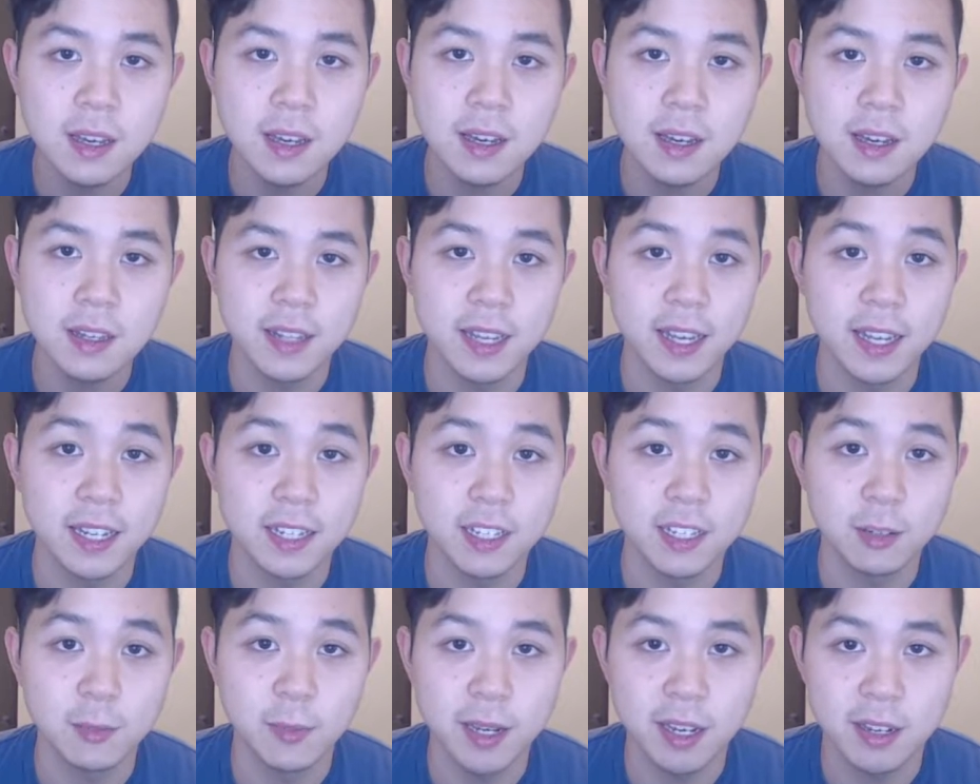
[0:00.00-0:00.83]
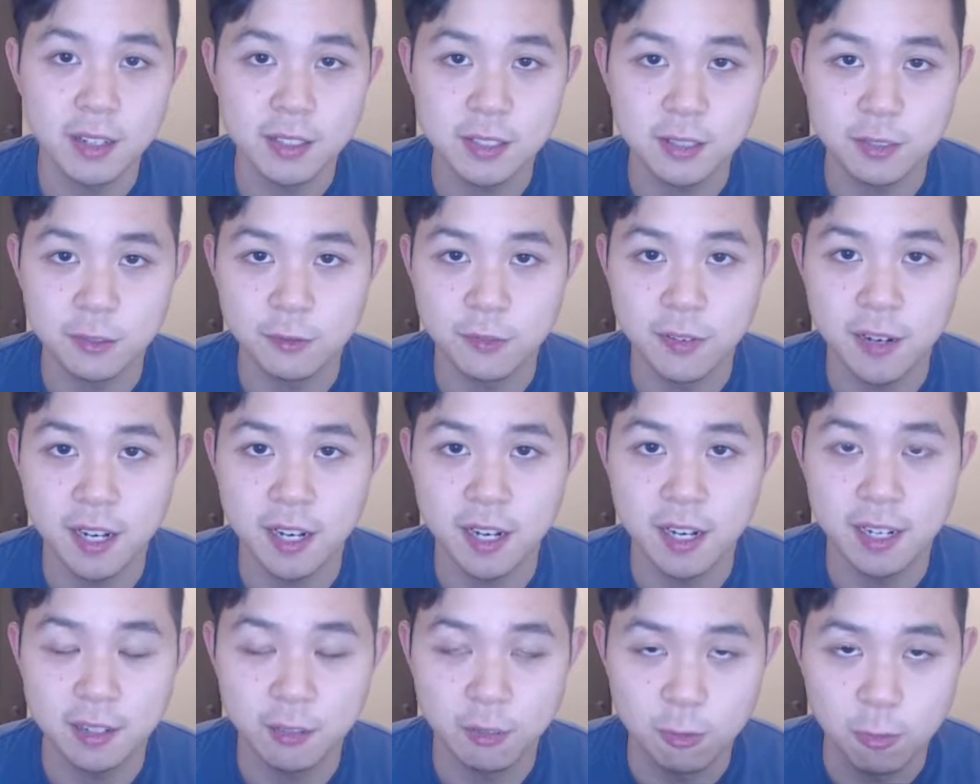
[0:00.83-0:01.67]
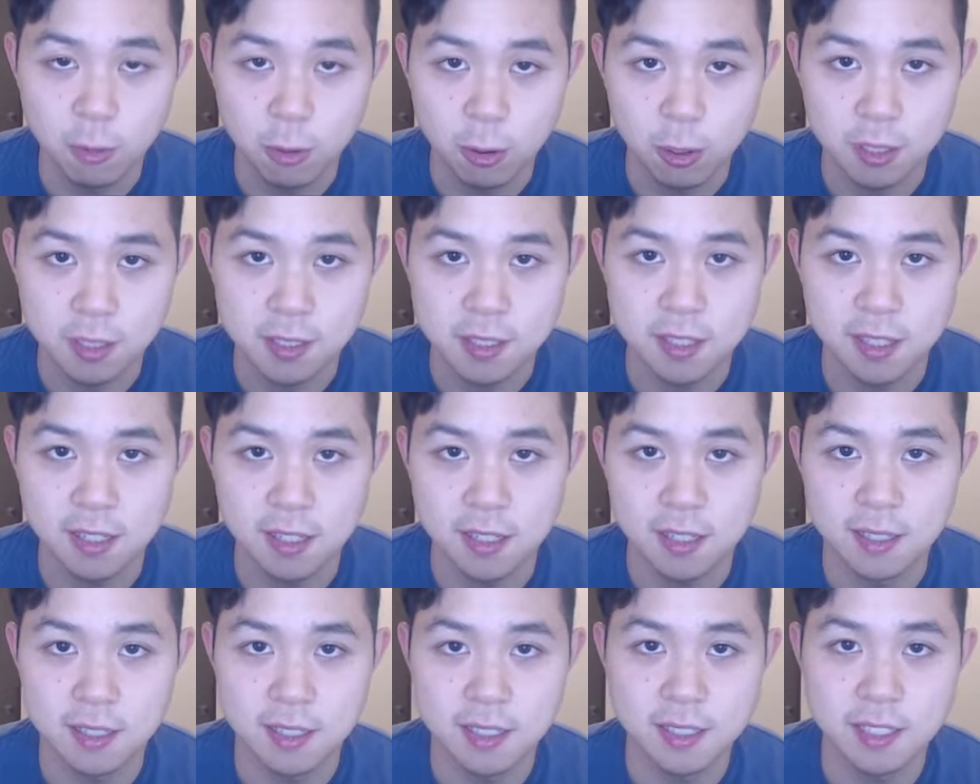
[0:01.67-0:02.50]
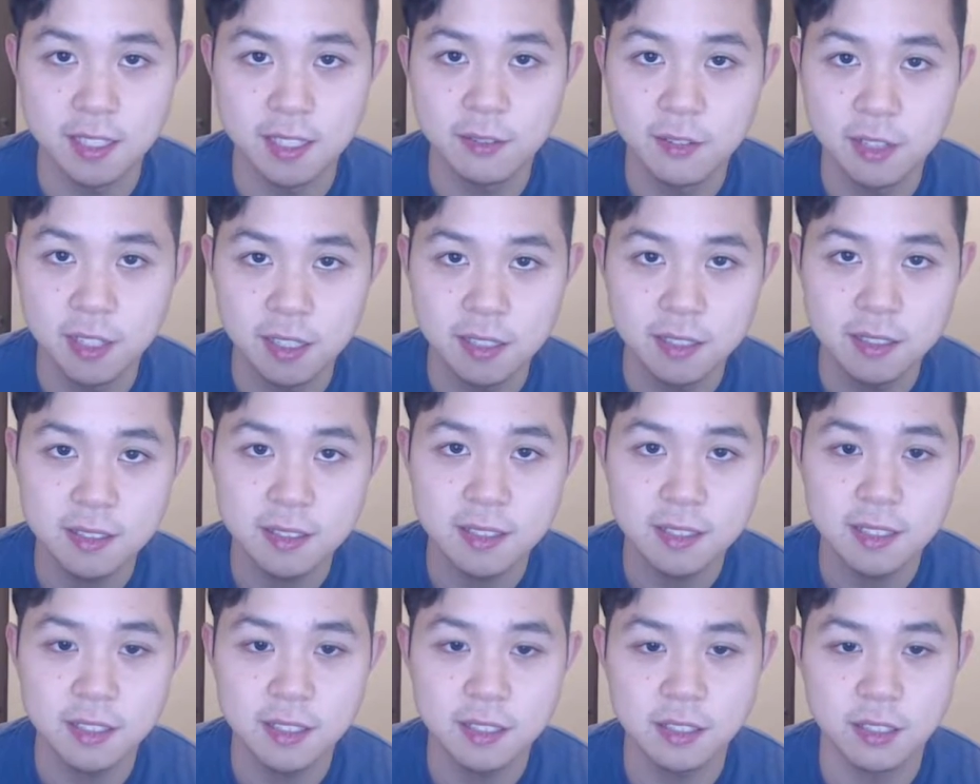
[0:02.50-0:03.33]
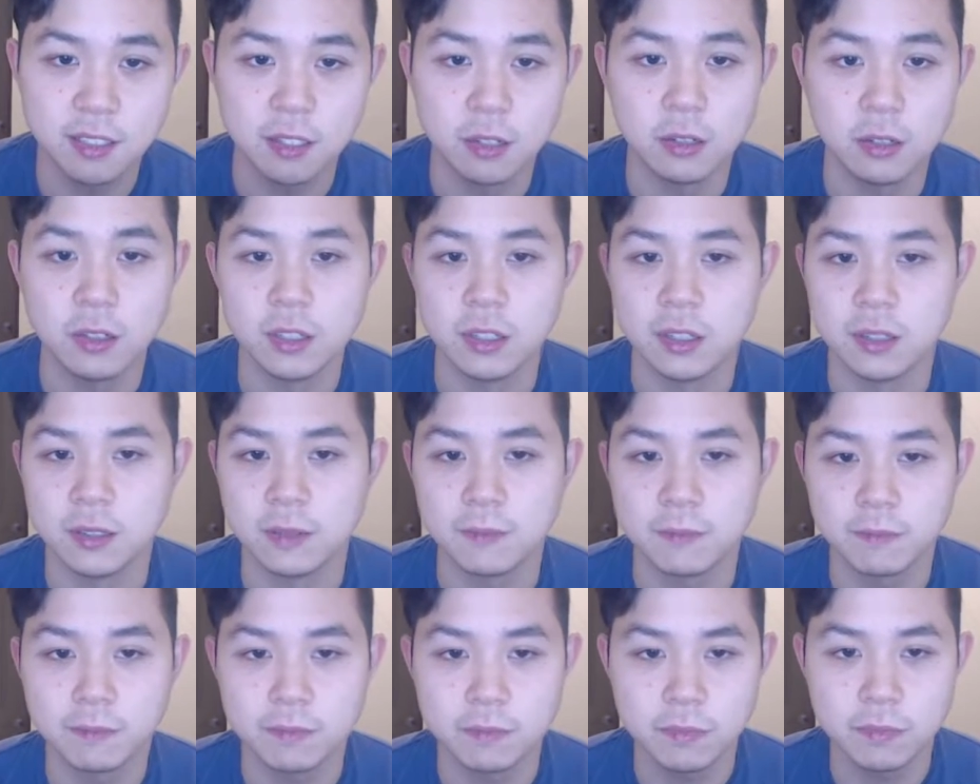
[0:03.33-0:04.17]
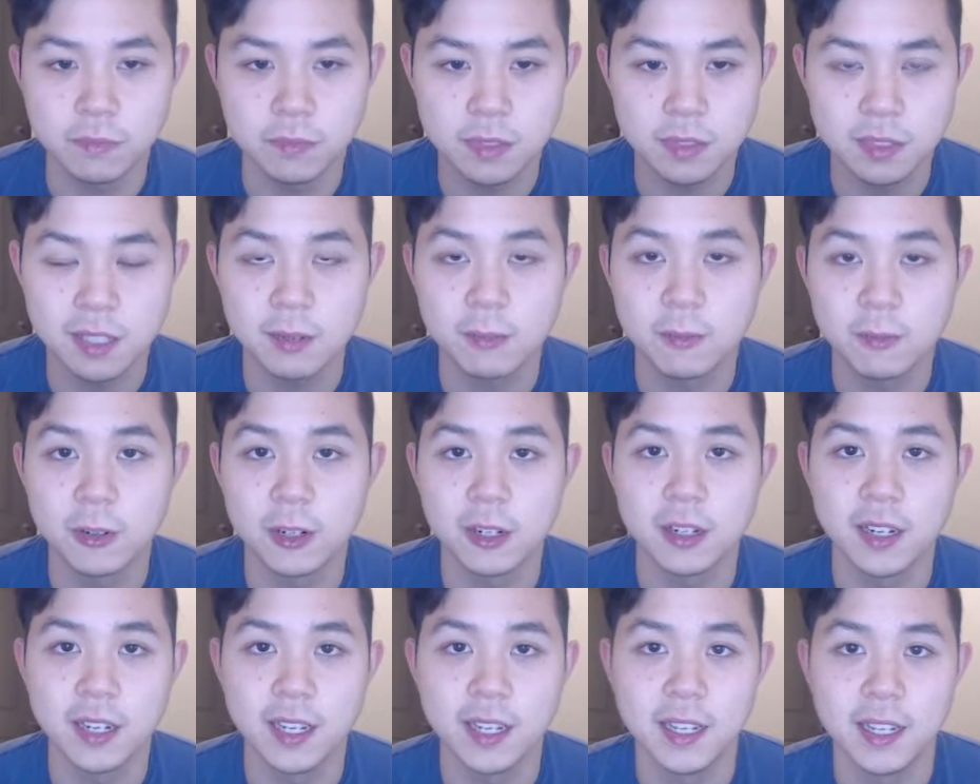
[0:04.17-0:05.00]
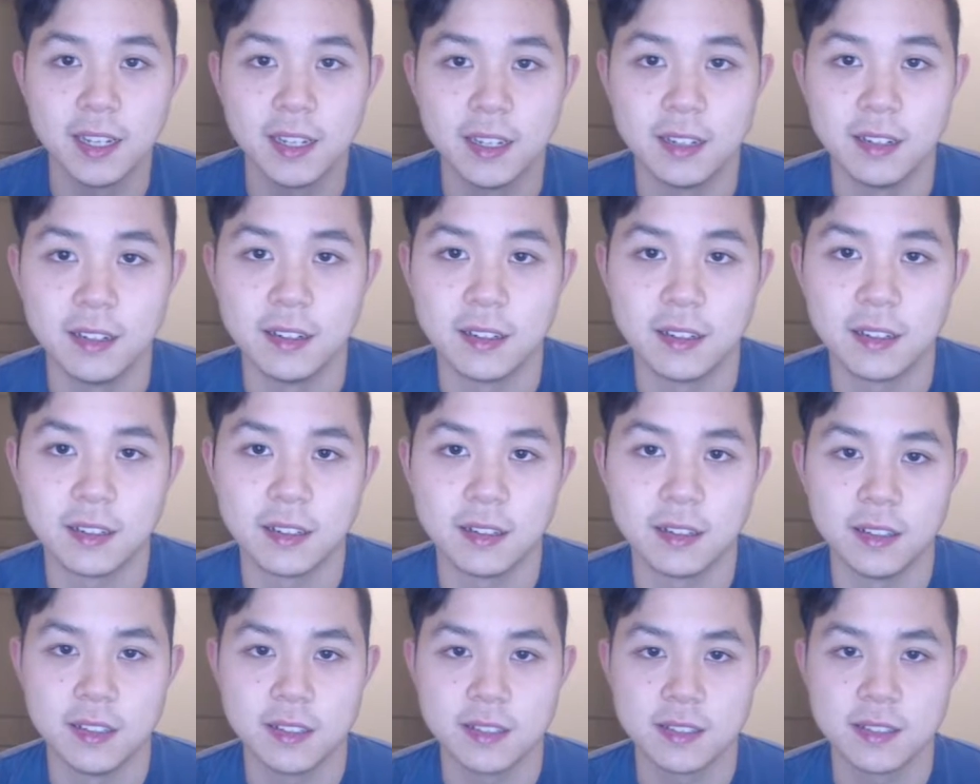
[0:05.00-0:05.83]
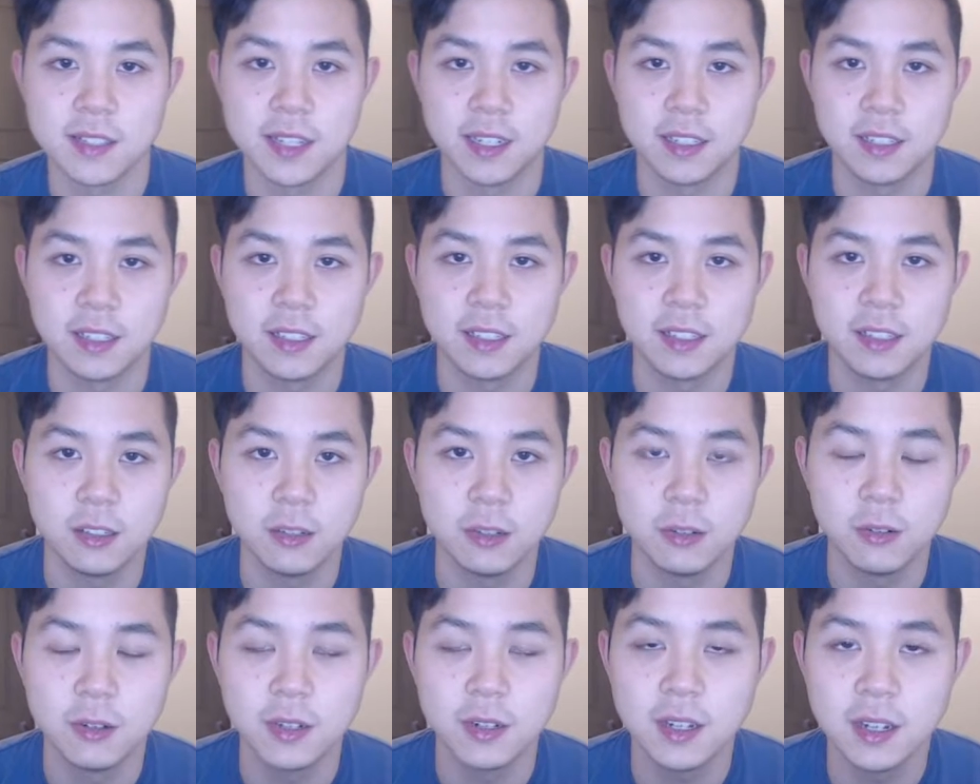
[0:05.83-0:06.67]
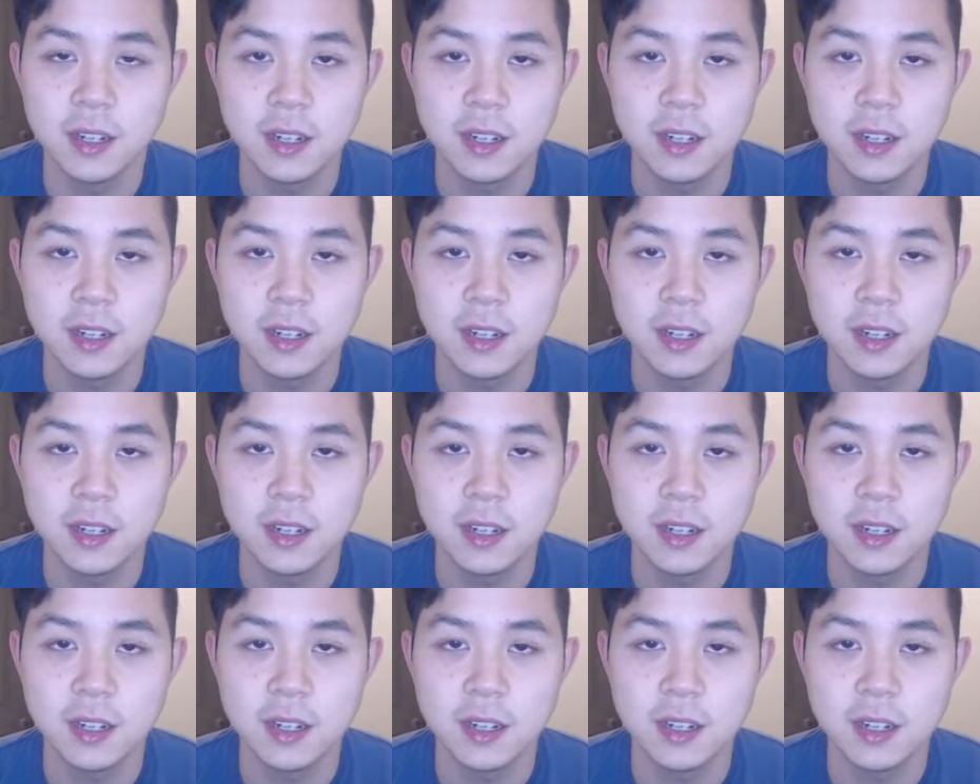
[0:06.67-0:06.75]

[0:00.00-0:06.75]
Then you may also find reports on the dividends. So they're somewhere in this 10Q.